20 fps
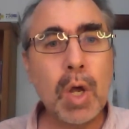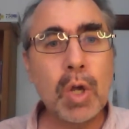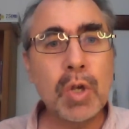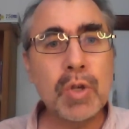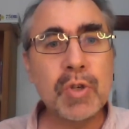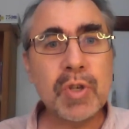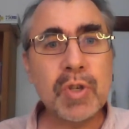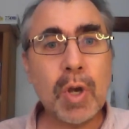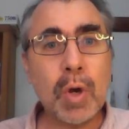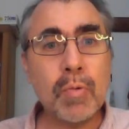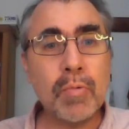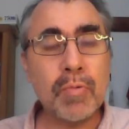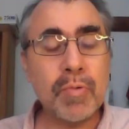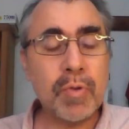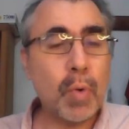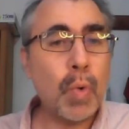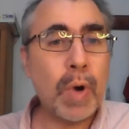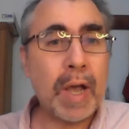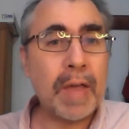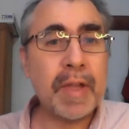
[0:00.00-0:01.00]
So
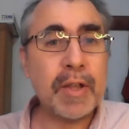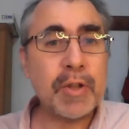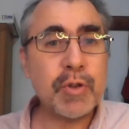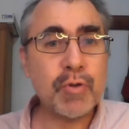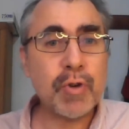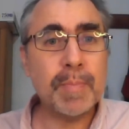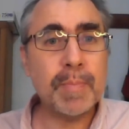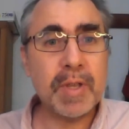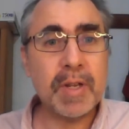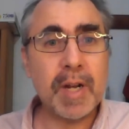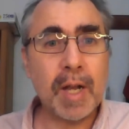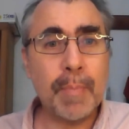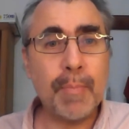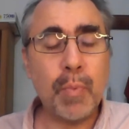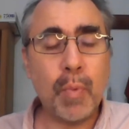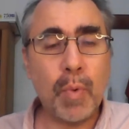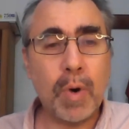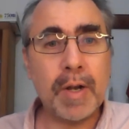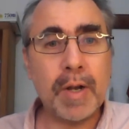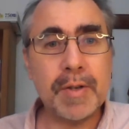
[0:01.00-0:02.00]
the way they trumped it
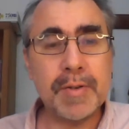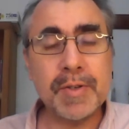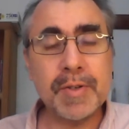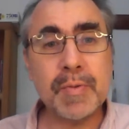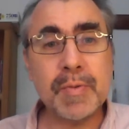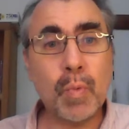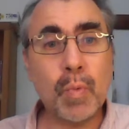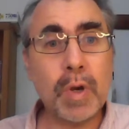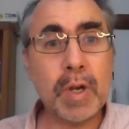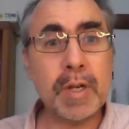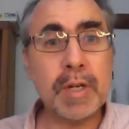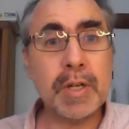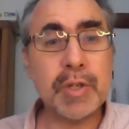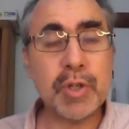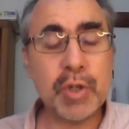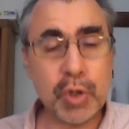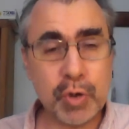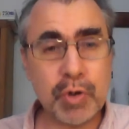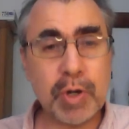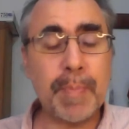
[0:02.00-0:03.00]
up was, we're going to
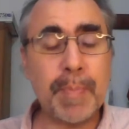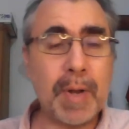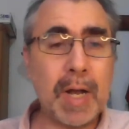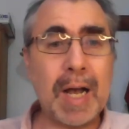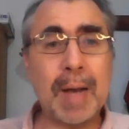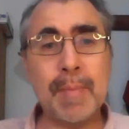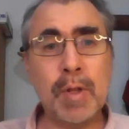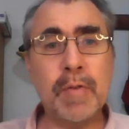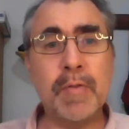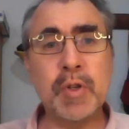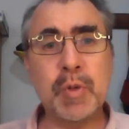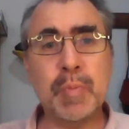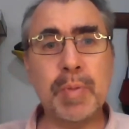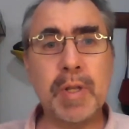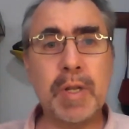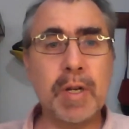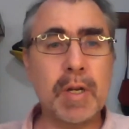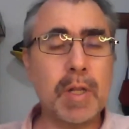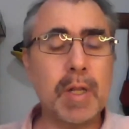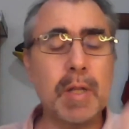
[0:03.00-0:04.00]
strip AMLO of his
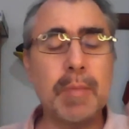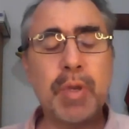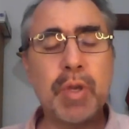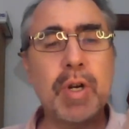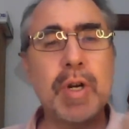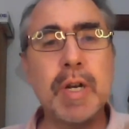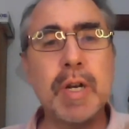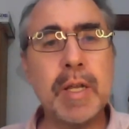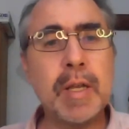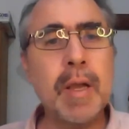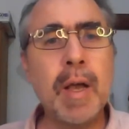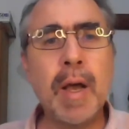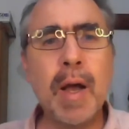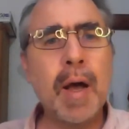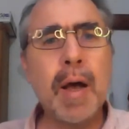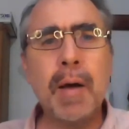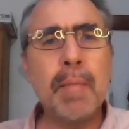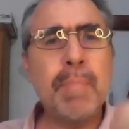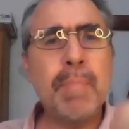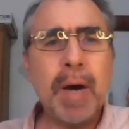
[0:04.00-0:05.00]
political immunity
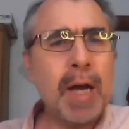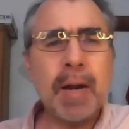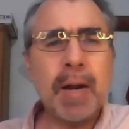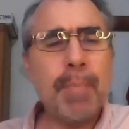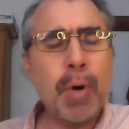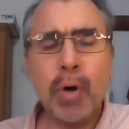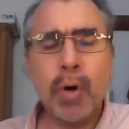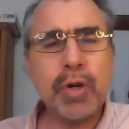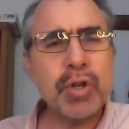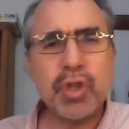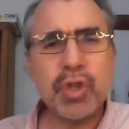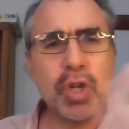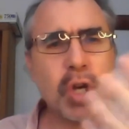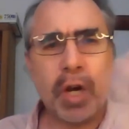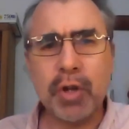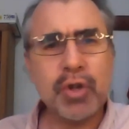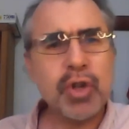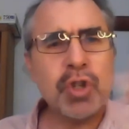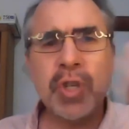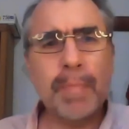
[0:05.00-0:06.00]
on a bogus
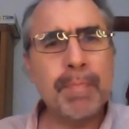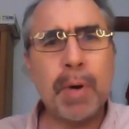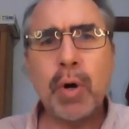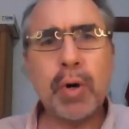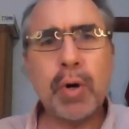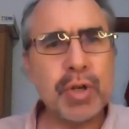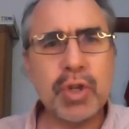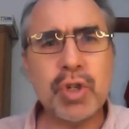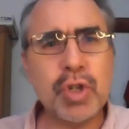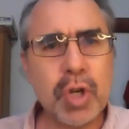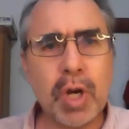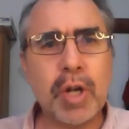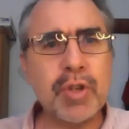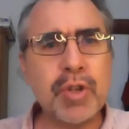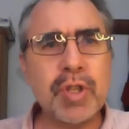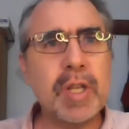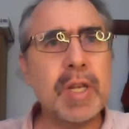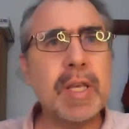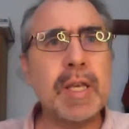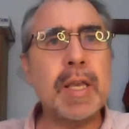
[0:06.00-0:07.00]
charge, just a bogus
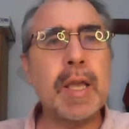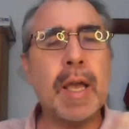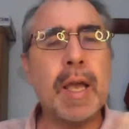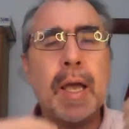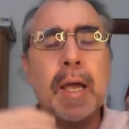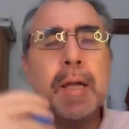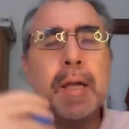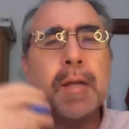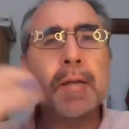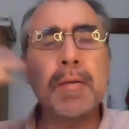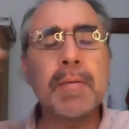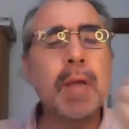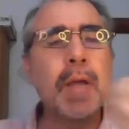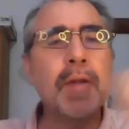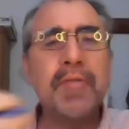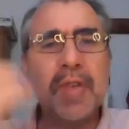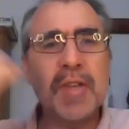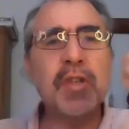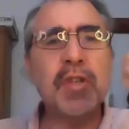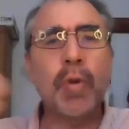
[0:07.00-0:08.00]
charge, that he had
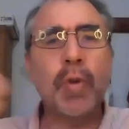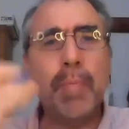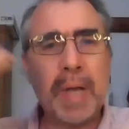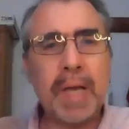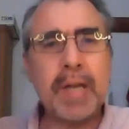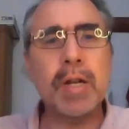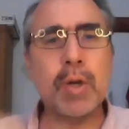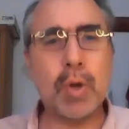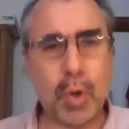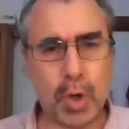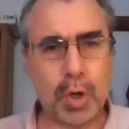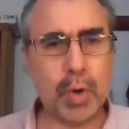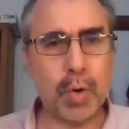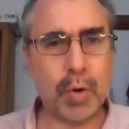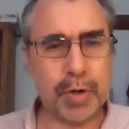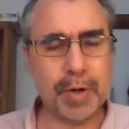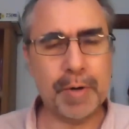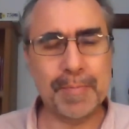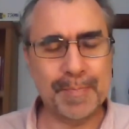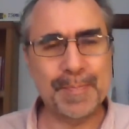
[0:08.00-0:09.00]
disobeyed a court
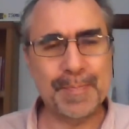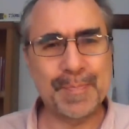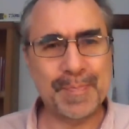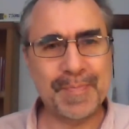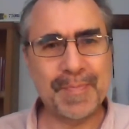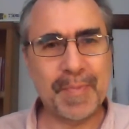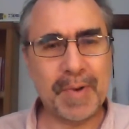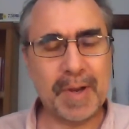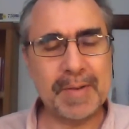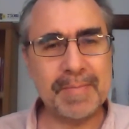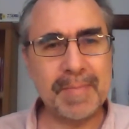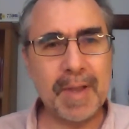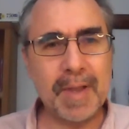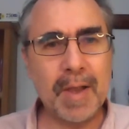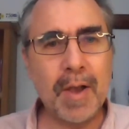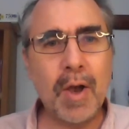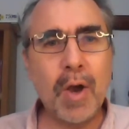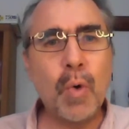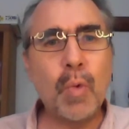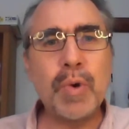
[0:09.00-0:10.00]
order, right?
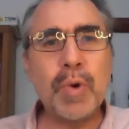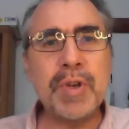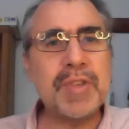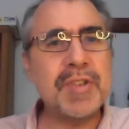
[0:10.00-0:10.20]
We